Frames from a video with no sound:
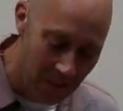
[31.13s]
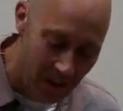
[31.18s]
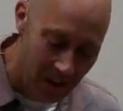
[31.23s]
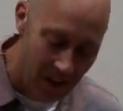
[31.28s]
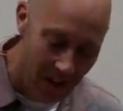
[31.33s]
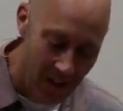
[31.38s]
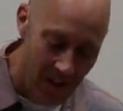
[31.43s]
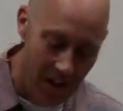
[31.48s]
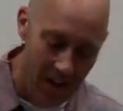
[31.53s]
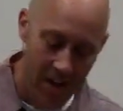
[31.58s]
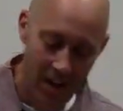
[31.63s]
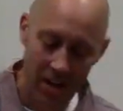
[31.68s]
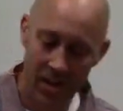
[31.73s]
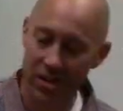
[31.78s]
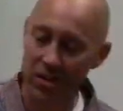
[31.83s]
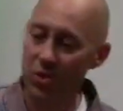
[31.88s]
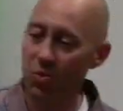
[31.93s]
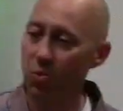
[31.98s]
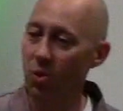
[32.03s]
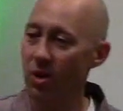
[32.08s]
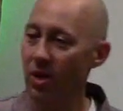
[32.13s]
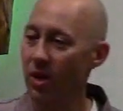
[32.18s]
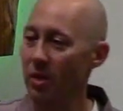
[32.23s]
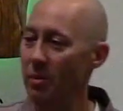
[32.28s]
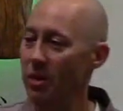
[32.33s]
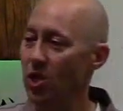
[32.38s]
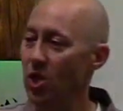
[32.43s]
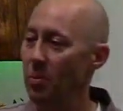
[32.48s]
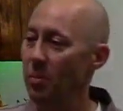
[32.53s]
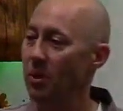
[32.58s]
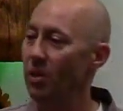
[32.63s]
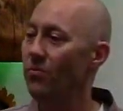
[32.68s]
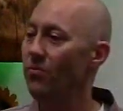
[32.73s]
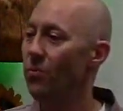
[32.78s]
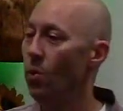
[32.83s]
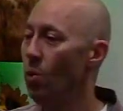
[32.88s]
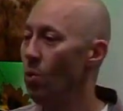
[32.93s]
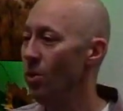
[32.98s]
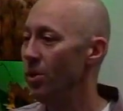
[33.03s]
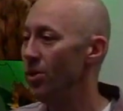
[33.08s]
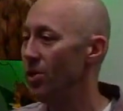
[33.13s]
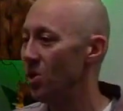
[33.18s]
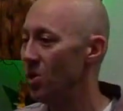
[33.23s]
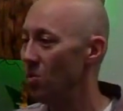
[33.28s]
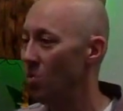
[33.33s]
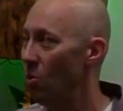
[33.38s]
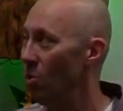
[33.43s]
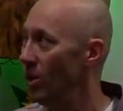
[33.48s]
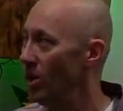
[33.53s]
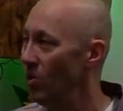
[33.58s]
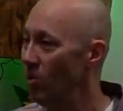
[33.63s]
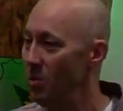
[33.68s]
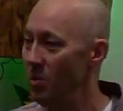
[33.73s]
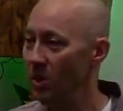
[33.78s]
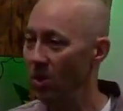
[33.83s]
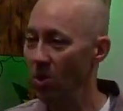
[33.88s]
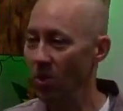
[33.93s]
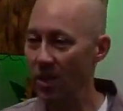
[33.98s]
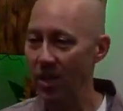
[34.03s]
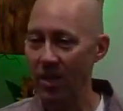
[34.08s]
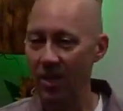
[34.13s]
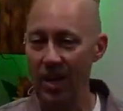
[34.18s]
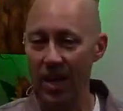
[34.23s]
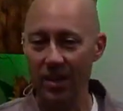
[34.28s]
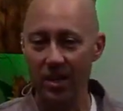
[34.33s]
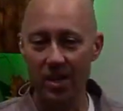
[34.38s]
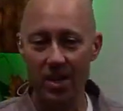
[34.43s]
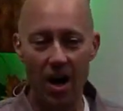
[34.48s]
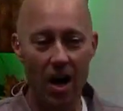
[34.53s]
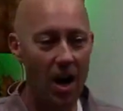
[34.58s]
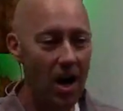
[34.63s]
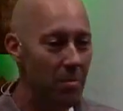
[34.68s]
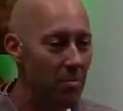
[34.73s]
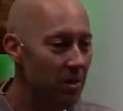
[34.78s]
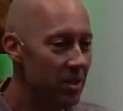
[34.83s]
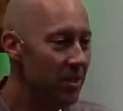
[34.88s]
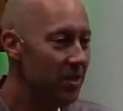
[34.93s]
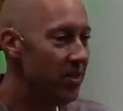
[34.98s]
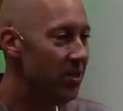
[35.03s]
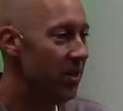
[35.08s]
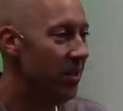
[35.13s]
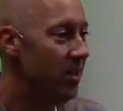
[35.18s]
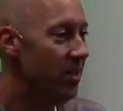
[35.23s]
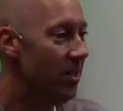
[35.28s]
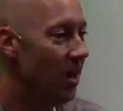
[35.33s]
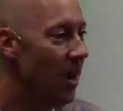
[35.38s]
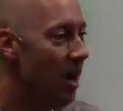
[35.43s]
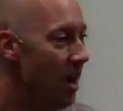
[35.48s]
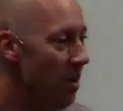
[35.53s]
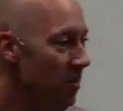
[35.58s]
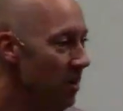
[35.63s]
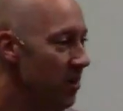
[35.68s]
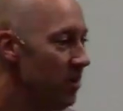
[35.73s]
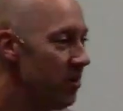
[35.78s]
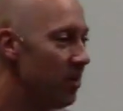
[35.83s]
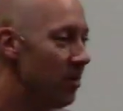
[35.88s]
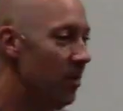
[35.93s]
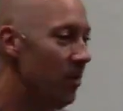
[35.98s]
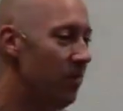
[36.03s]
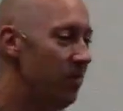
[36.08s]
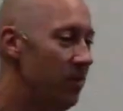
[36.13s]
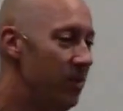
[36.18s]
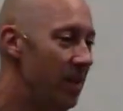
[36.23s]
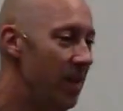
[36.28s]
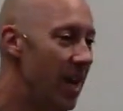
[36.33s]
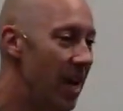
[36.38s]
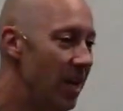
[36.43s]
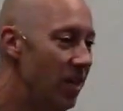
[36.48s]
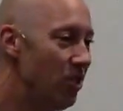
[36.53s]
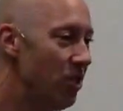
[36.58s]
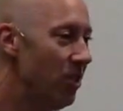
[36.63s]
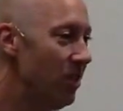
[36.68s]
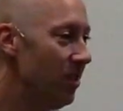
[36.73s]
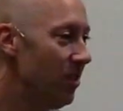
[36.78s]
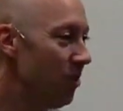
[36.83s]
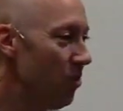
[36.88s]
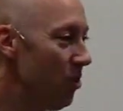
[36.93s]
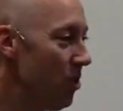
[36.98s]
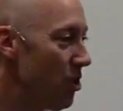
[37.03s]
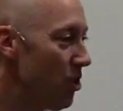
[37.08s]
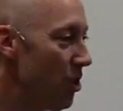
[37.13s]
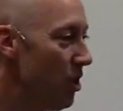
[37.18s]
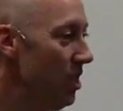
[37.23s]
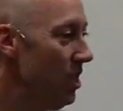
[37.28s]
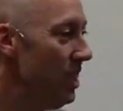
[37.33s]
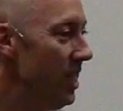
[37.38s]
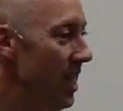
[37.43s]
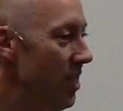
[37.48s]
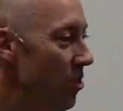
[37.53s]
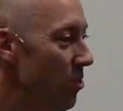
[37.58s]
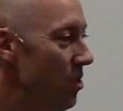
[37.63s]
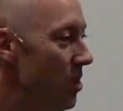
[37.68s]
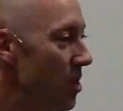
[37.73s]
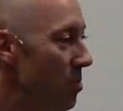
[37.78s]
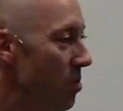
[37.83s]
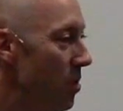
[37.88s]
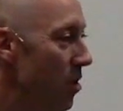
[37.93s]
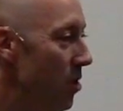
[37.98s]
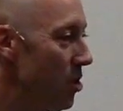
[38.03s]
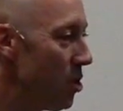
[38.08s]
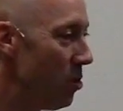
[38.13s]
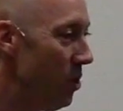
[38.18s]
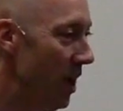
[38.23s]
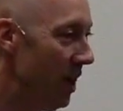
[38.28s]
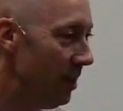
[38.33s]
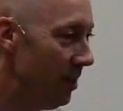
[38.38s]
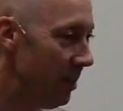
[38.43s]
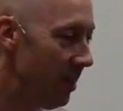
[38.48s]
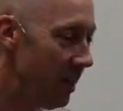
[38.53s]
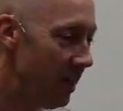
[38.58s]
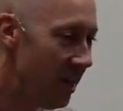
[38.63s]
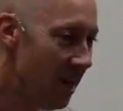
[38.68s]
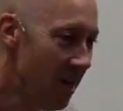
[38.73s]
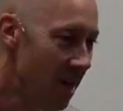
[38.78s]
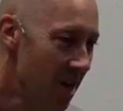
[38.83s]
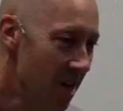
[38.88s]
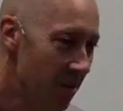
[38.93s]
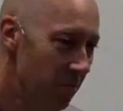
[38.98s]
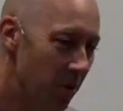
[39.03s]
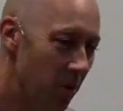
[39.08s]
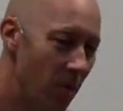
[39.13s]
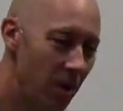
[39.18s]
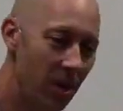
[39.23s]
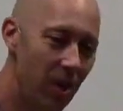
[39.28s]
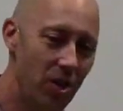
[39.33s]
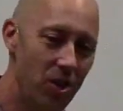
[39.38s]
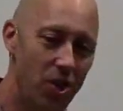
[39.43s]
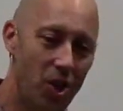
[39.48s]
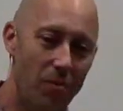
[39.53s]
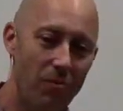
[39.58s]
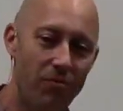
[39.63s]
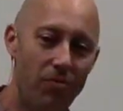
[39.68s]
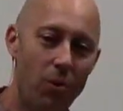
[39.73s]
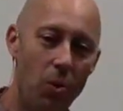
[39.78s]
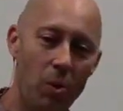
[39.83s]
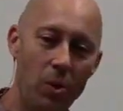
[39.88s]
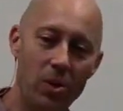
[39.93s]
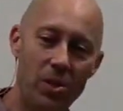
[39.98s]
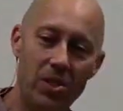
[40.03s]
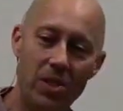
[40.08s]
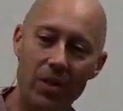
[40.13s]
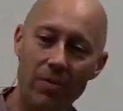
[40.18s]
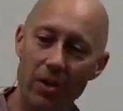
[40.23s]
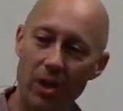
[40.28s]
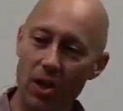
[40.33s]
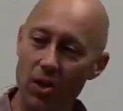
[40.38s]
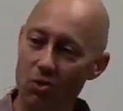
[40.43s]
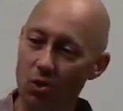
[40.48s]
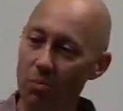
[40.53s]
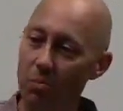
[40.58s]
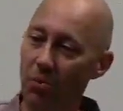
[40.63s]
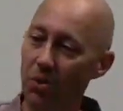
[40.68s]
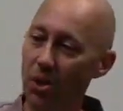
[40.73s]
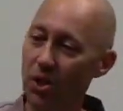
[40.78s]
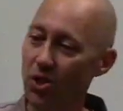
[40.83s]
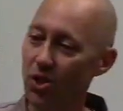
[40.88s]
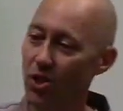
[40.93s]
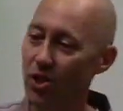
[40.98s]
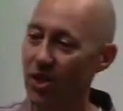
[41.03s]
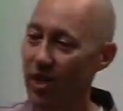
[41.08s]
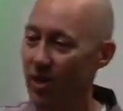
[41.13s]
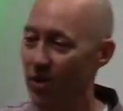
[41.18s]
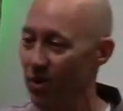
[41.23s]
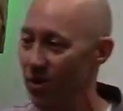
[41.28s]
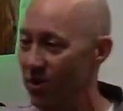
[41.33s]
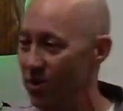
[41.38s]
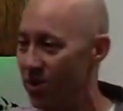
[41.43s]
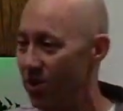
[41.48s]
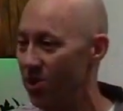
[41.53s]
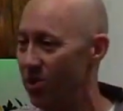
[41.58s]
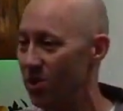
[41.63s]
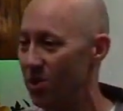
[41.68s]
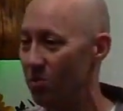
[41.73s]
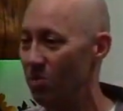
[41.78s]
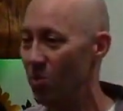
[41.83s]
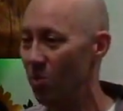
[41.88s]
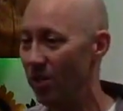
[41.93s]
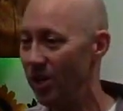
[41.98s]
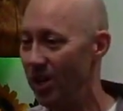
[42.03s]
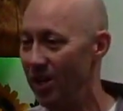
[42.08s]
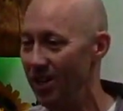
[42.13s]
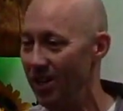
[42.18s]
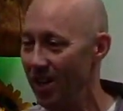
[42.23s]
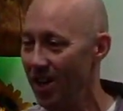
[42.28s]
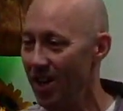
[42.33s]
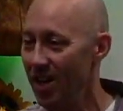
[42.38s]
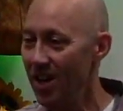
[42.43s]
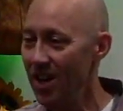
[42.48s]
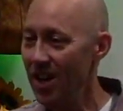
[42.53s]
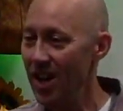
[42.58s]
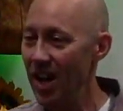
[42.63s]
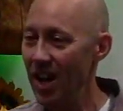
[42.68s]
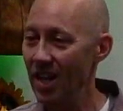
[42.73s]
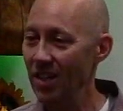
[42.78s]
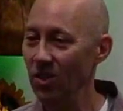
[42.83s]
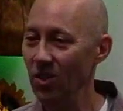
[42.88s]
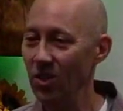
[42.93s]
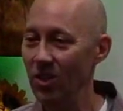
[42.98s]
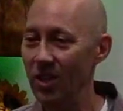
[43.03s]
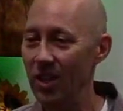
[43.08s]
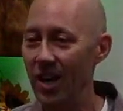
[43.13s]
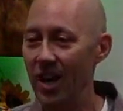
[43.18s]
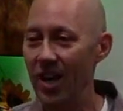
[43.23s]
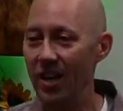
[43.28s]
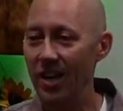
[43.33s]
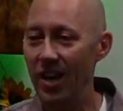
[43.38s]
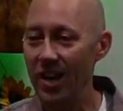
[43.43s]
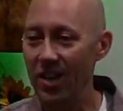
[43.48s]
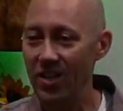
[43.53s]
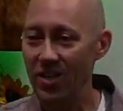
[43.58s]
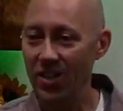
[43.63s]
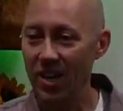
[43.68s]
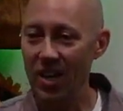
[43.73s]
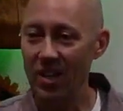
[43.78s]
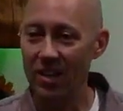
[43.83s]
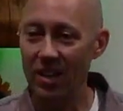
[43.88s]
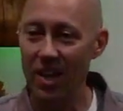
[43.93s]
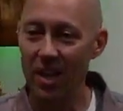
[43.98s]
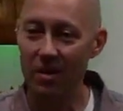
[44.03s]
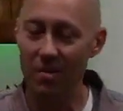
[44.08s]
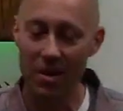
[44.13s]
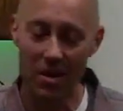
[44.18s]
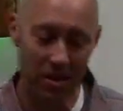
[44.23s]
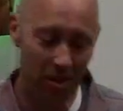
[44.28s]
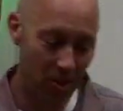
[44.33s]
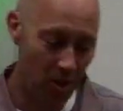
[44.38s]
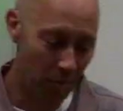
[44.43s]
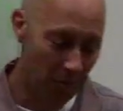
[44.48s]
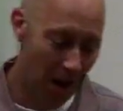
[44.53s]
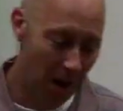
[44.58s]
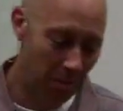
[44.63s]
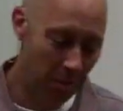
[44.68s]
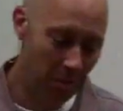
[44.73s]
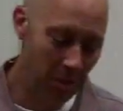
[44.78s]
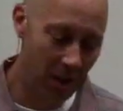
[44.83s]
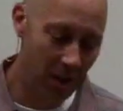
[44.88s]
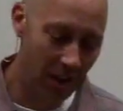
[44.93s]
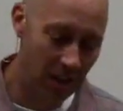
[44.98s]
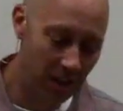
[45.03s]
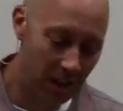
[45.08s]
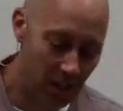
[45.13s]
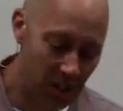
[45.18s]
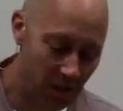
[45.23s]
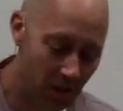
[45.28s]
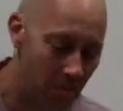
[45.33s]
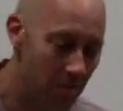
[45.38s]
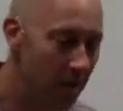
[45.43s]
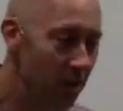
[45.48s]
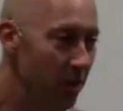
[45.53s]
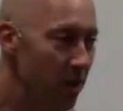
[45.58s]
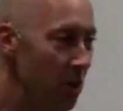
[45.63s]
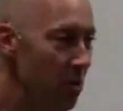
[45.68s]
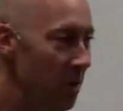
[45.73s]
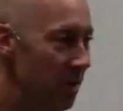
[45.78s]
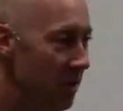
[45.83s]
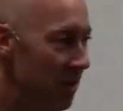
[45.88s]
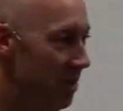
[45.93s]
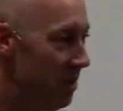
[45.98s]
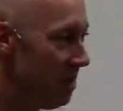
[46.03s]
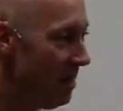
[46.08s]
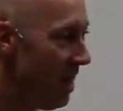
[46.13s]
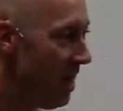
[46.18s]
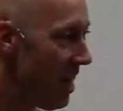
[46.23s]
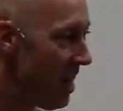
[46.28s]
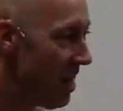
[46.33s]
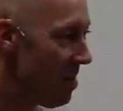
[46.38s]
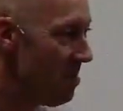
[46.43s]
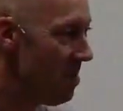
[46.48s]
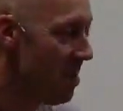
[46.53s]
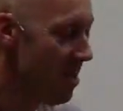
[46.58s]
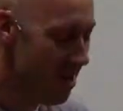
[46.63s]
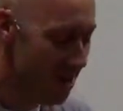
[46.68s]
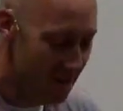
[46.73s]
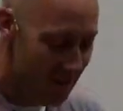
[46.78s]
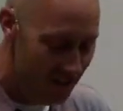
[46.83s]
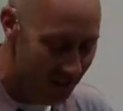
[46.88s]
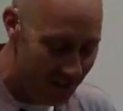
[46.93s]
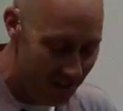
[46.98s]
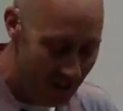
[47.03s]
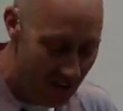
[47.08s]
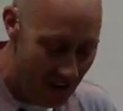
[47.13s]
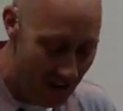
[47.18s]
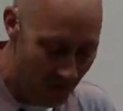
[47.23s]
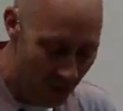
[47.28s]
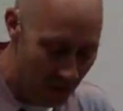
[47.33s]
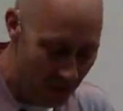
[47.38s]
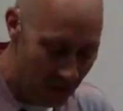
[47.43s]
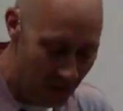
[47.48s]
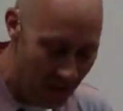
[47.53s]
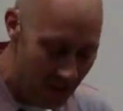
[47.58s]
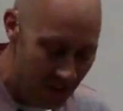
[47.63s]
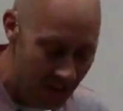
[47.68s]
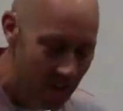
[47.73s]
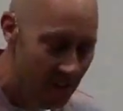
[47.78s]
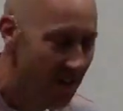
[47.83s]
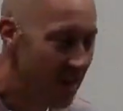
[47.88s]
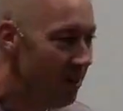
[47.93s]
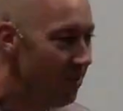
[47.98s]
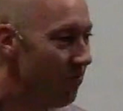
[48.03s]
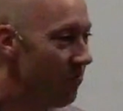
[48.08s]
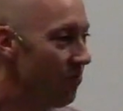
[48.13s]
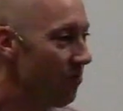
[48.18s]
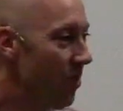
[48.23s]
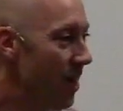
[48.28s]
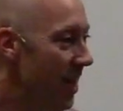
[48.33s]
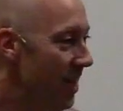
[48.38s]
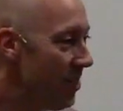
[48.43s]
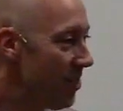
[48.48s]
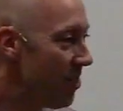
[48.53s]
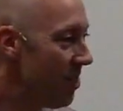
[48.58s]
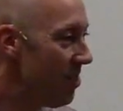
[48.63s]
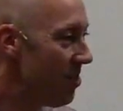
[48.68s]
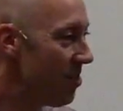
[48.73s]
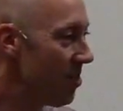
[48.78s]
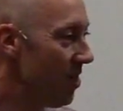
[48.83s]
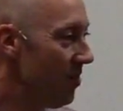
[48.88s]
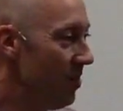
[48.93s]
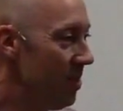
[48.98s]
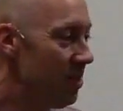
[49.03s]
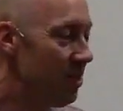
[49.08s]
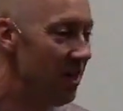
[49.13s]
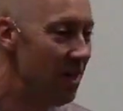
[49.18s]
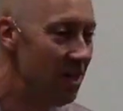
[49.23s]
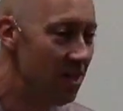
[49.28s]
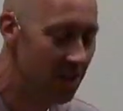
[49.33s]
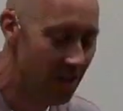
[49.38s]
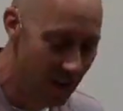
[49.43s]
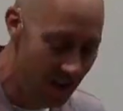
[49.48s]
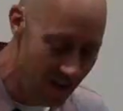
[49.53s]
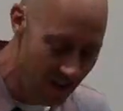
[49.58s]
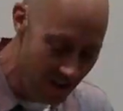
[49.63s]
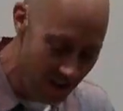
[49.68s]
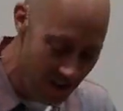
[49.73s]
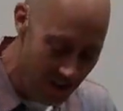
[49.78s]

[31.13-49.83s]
And we're going to be jumping forward this morning. We've been looking at the Abbas and Ammas of the ancient Christian desert spirituality, but we're going to jump forward 700 plus years this morning and look at a saint that you're probably at least familiar with his name. His name was Saint Francis of Assisi.